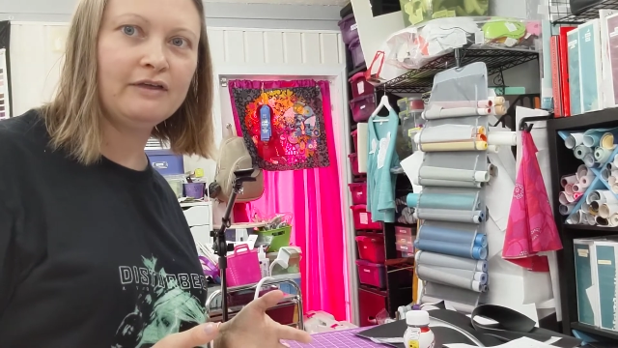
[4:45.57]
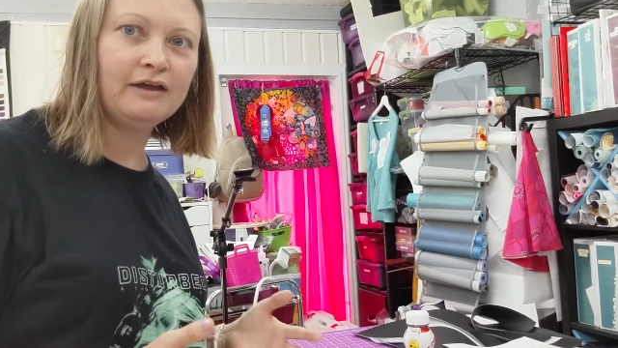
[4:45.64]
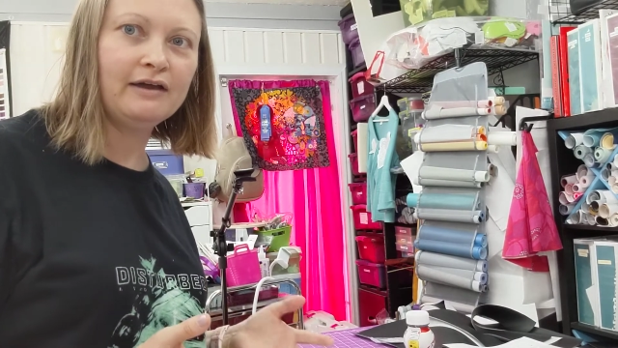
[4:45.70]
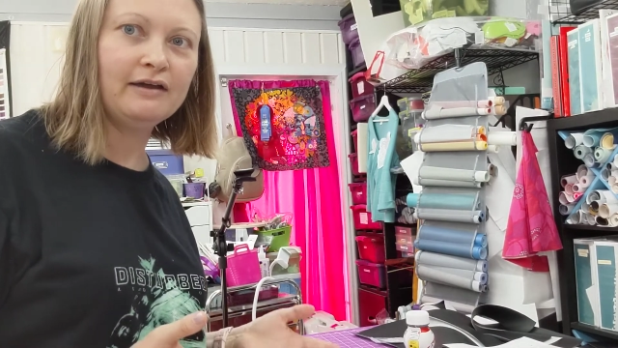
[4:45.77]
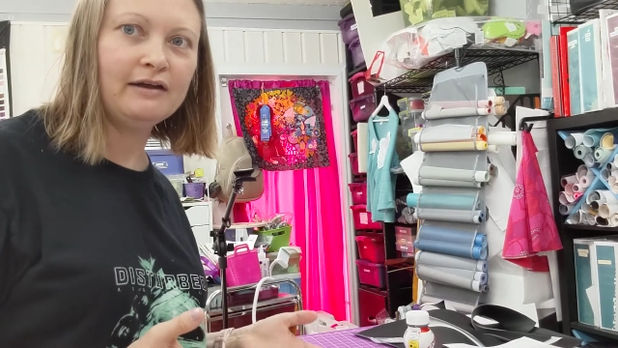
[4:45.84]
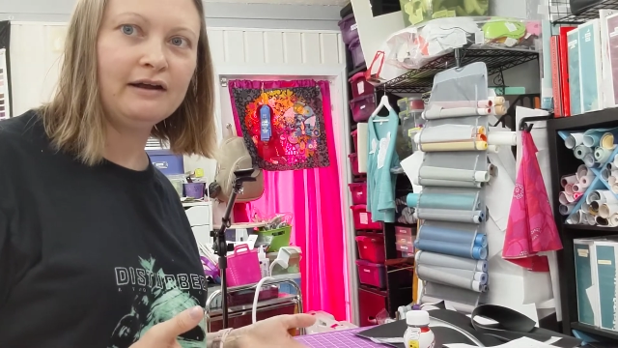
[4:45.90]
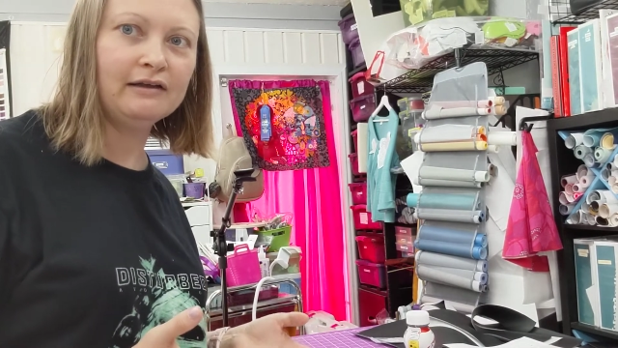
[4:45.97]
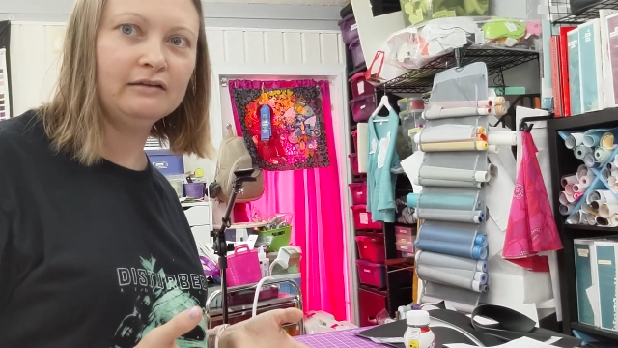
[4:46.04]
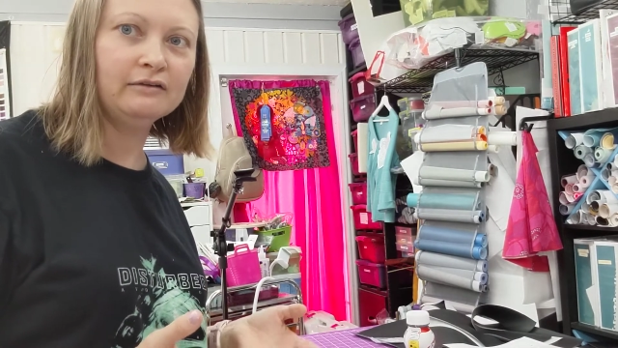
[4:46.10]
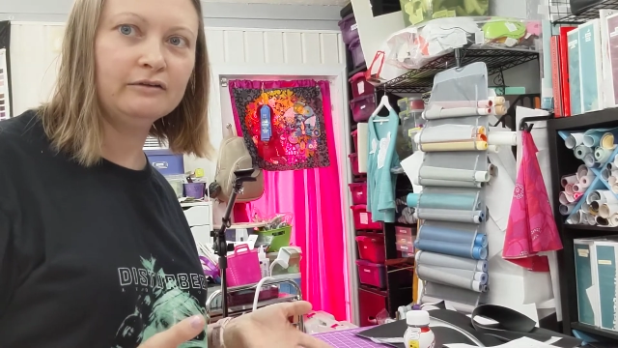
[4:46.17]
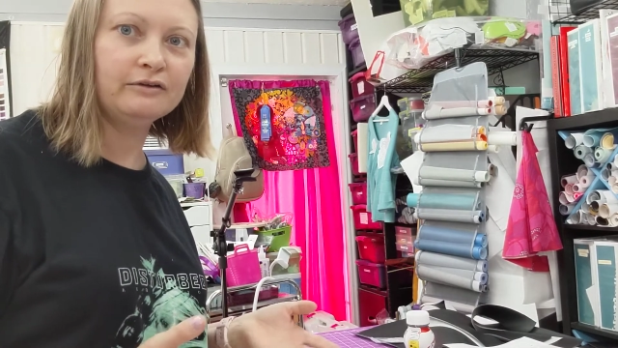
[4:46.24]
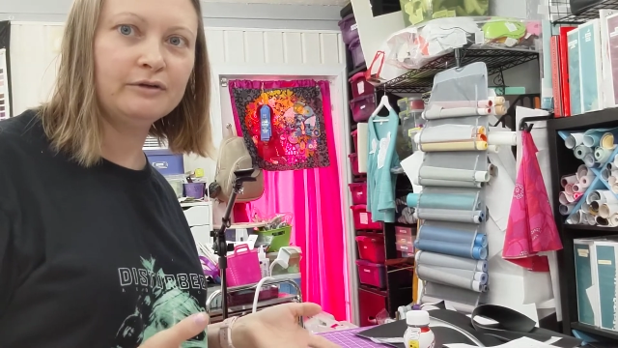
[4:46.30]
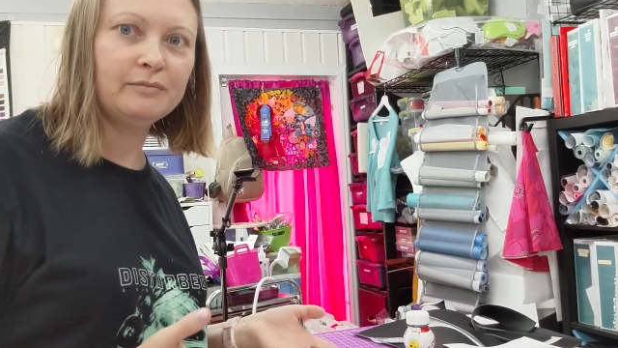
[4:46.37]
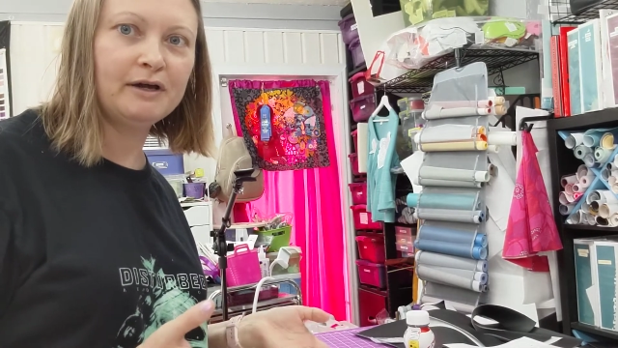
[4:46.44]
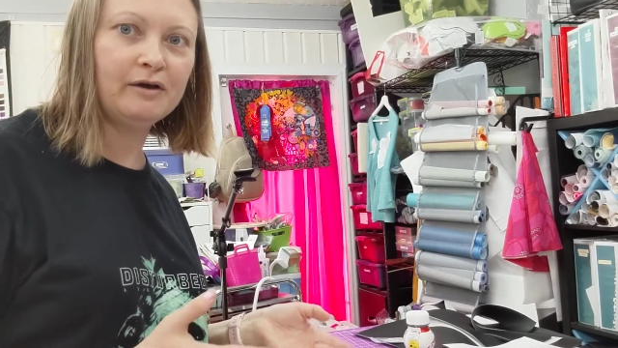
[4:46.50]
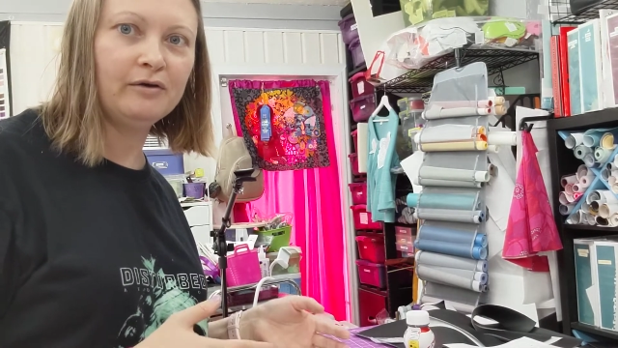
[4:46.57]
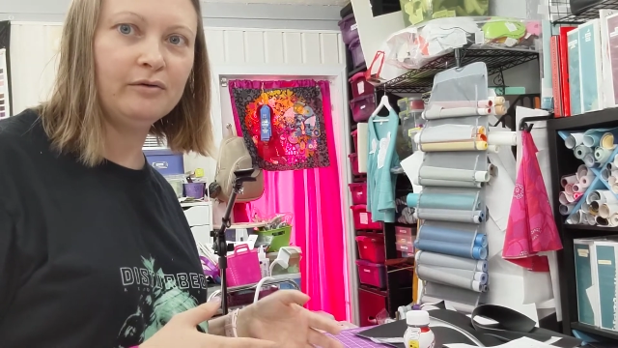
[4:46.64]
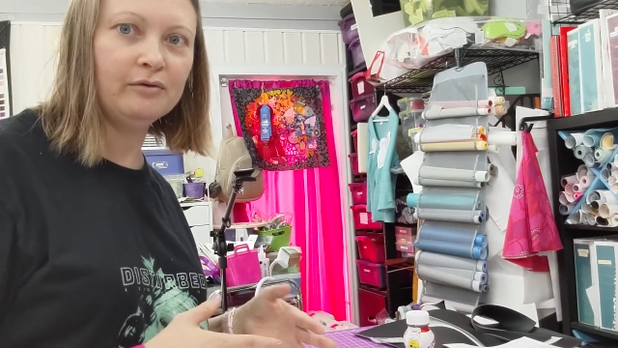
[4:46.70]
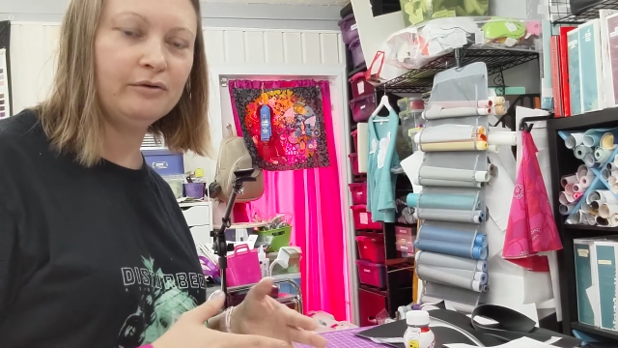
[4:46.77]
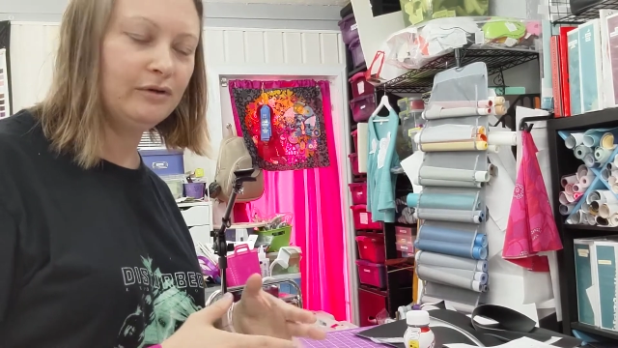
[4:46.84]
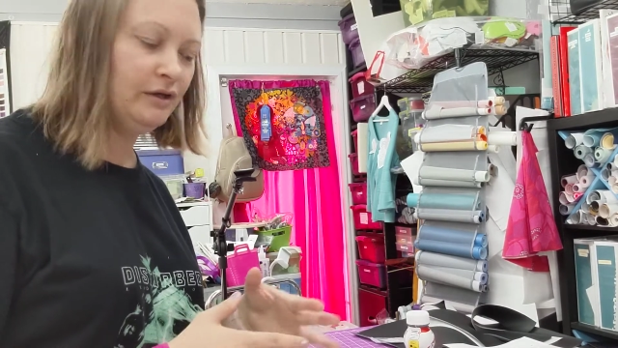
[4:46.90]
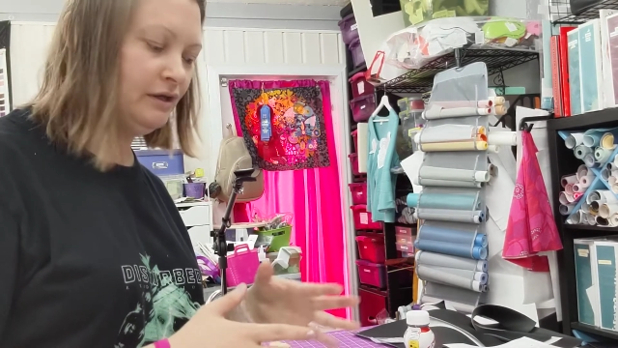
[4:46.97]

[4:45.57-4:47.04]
that I learned about